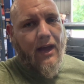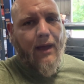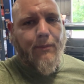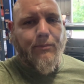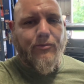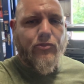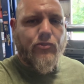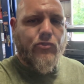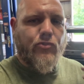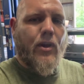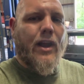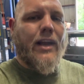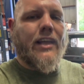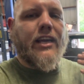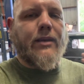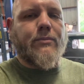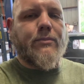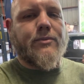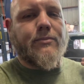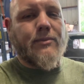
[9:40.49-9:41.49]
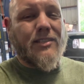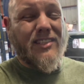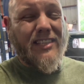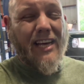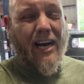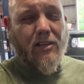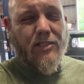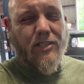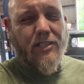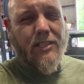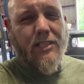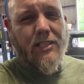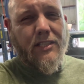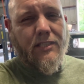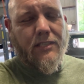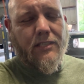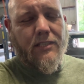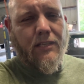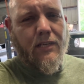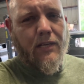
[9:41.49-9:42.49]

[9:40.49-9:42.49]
I'm just trying to keep some nostalgia in this